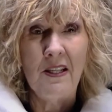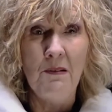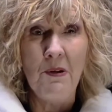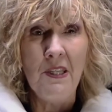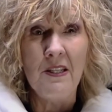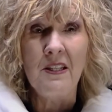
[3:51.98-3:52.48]
telling
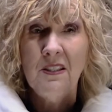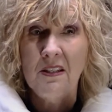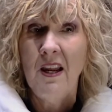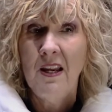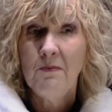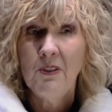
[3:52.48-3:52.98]
me that it's
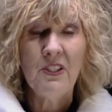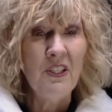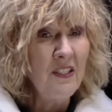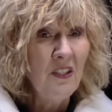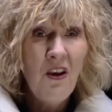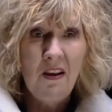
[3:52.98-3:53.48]
time.
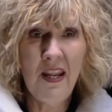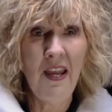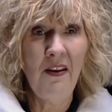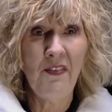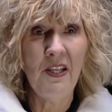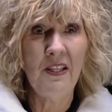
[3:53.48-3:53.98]
Let Todd
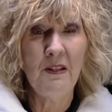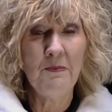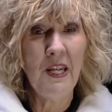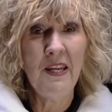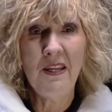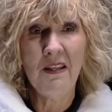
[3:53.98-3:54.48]
have it, let him
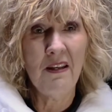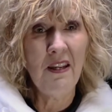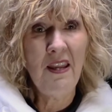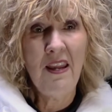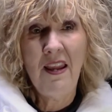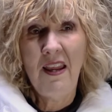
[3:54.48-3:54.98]
take it.
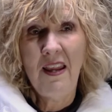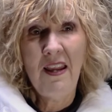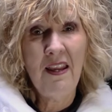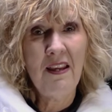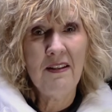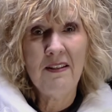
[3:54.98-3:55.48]

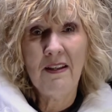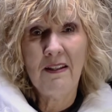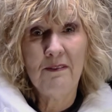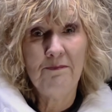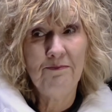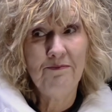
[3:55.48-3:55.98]
And
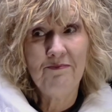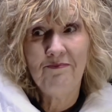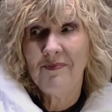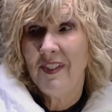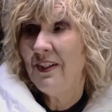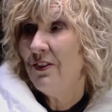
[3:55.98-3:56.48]

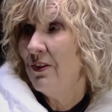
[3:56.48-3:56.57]
he